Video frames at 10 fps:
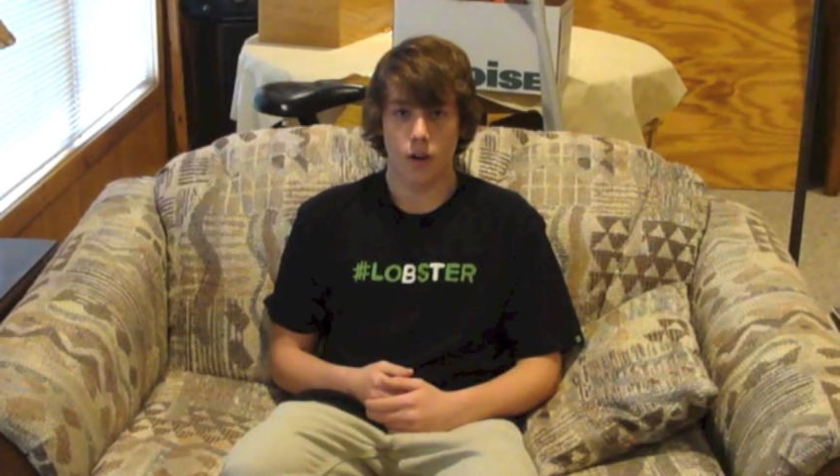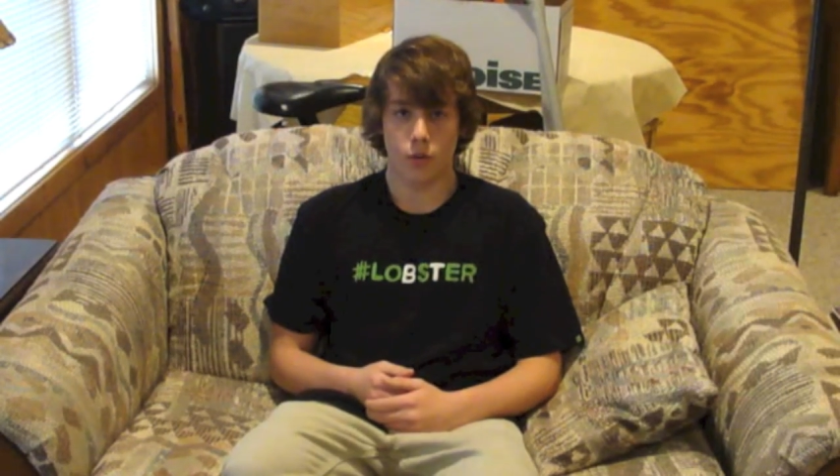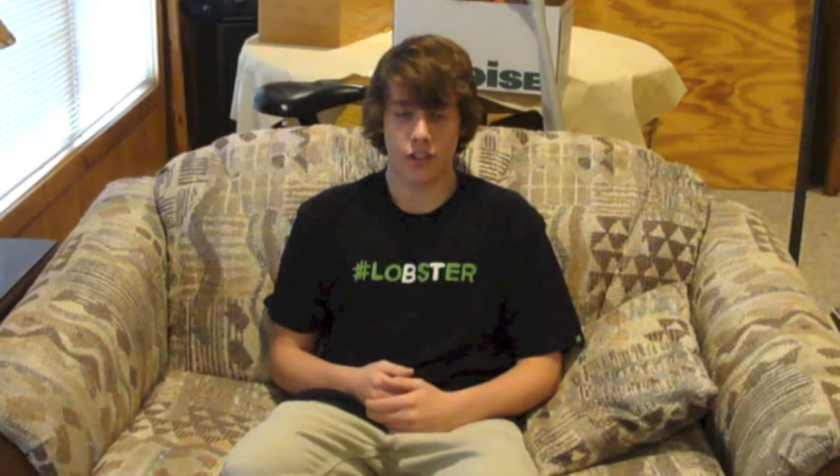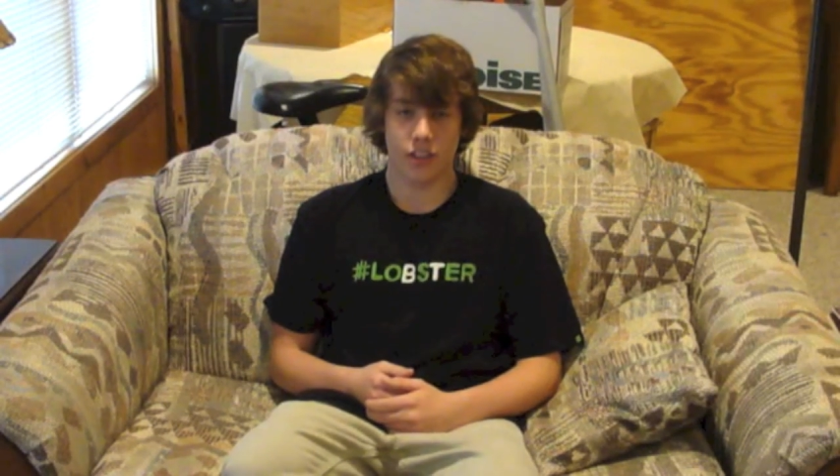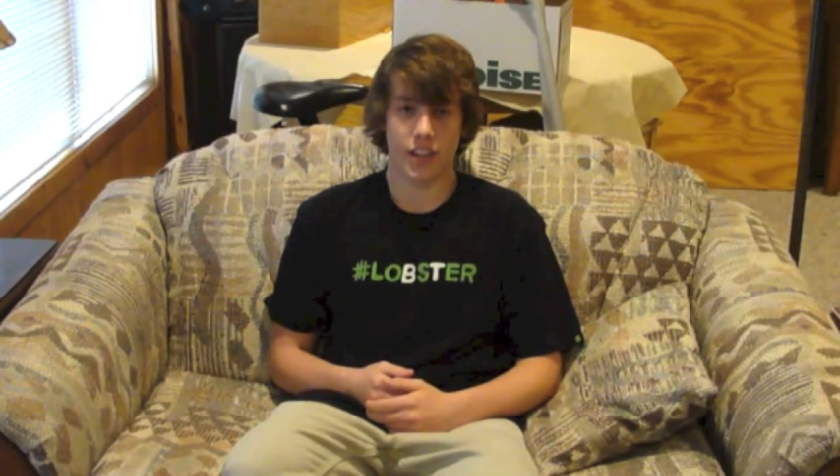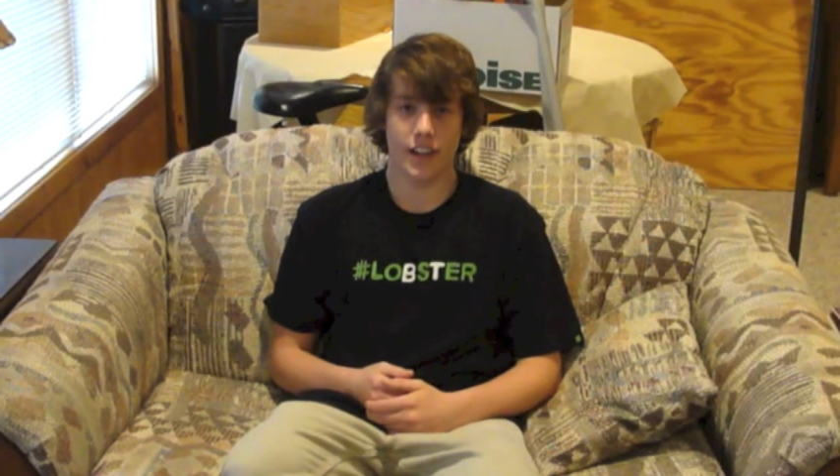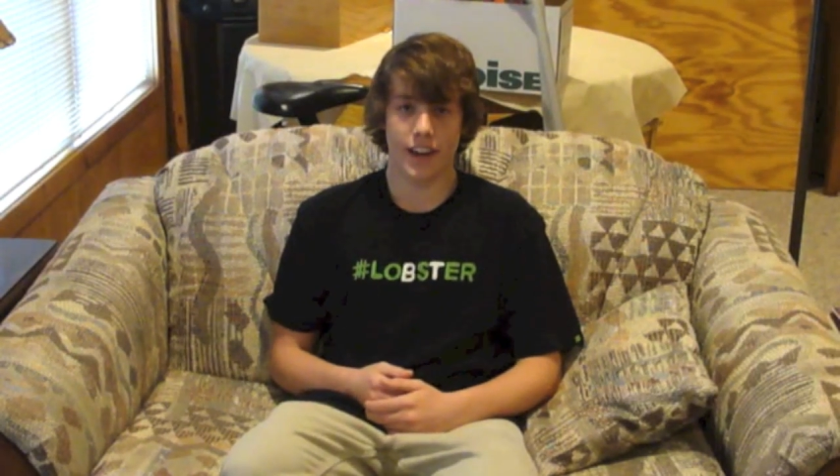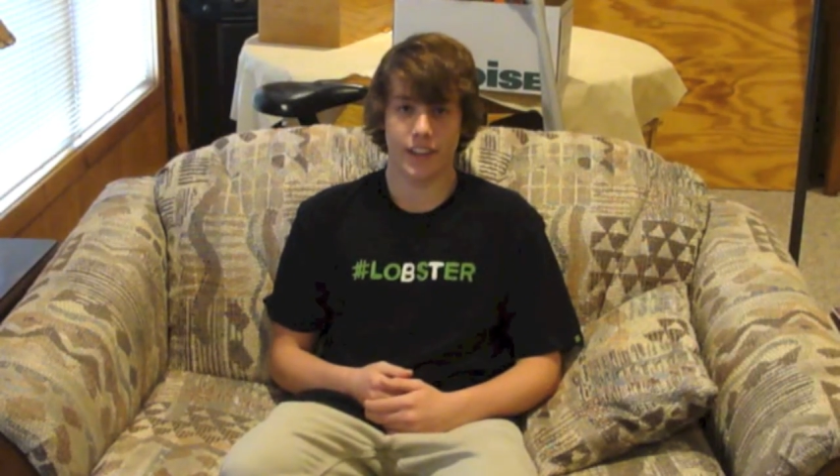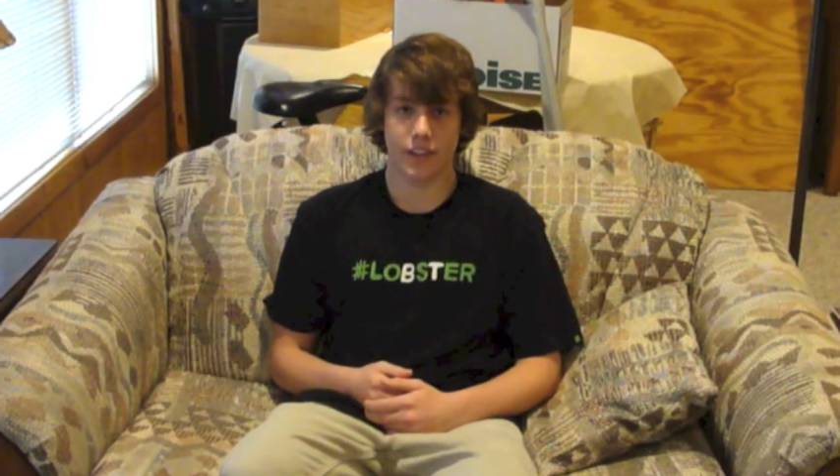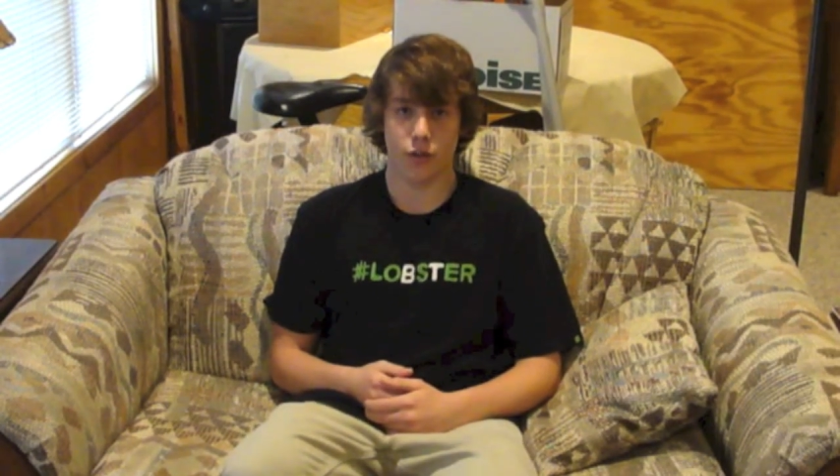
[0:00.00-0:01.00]
which is
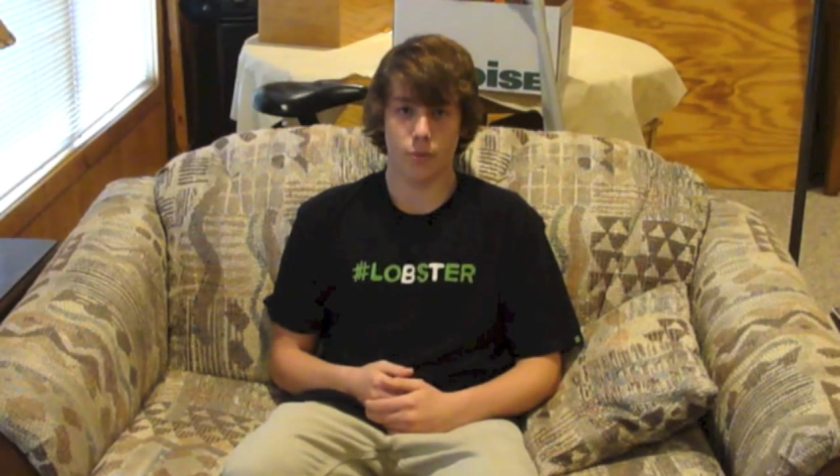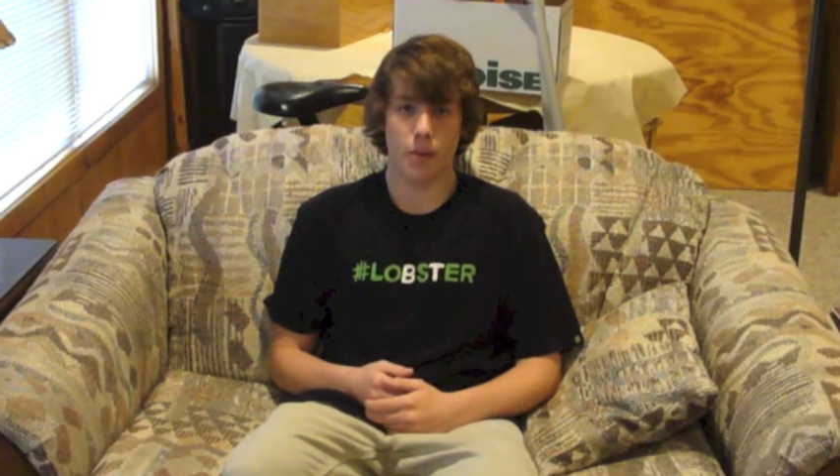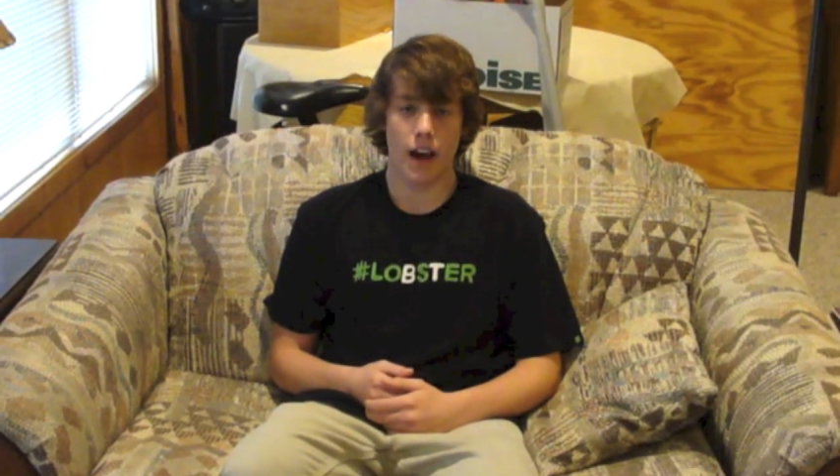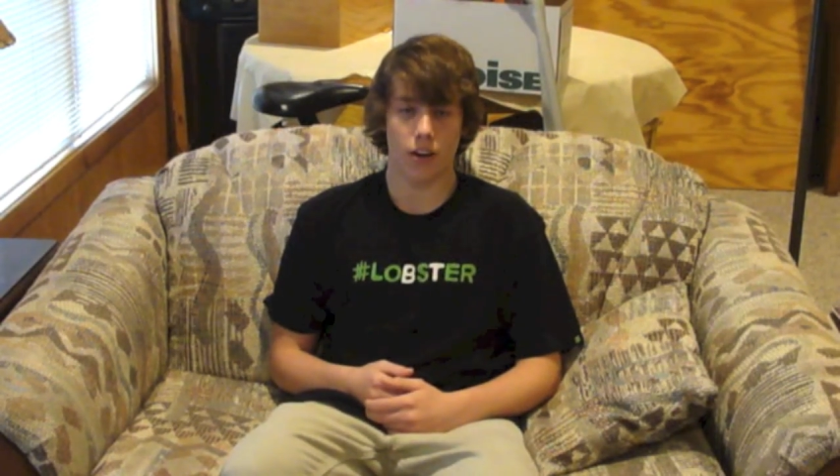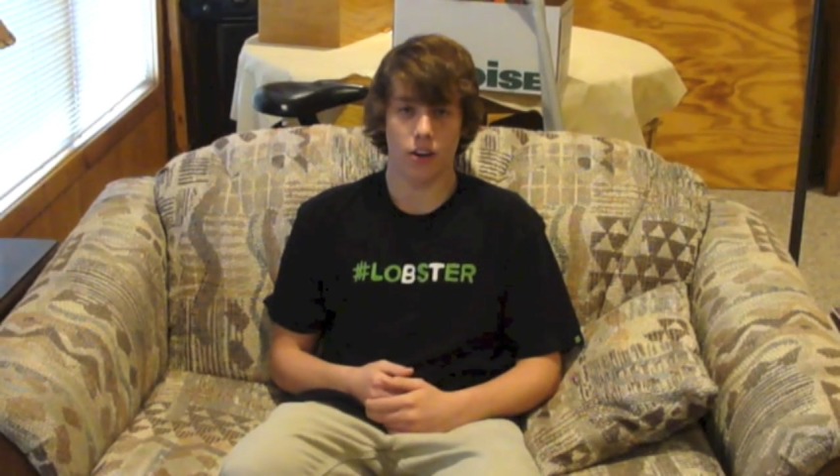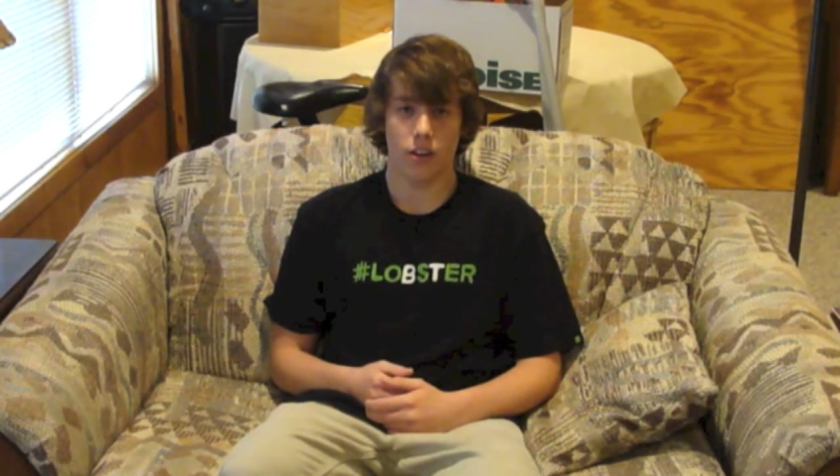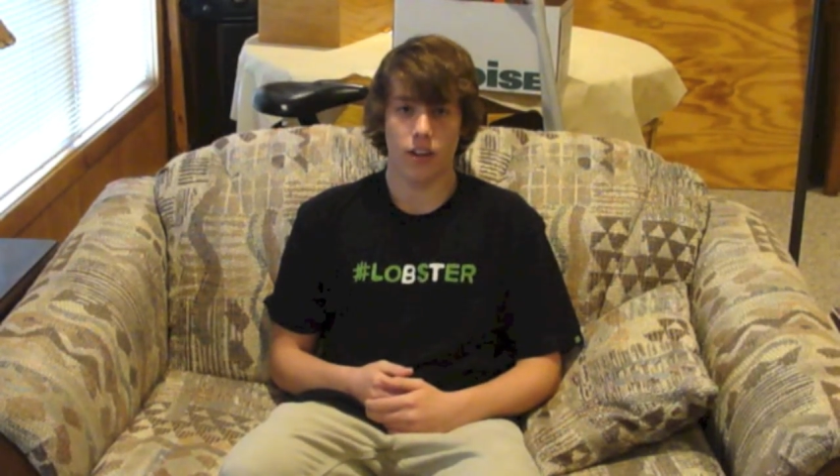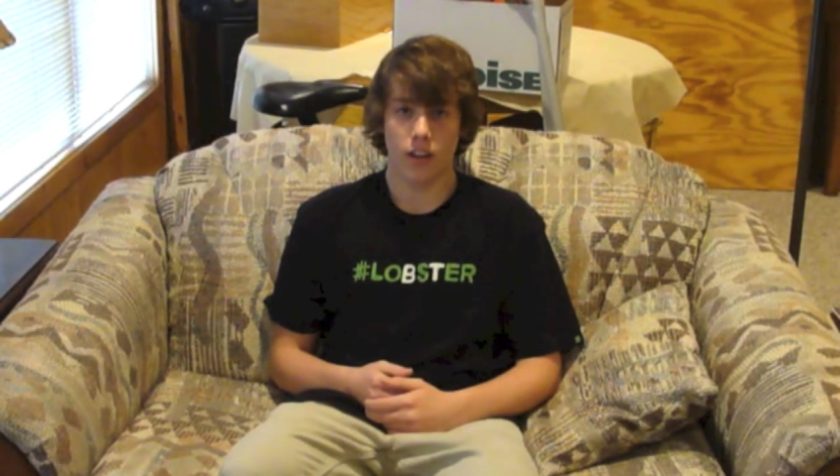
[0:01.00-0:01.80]
connected to a bottle.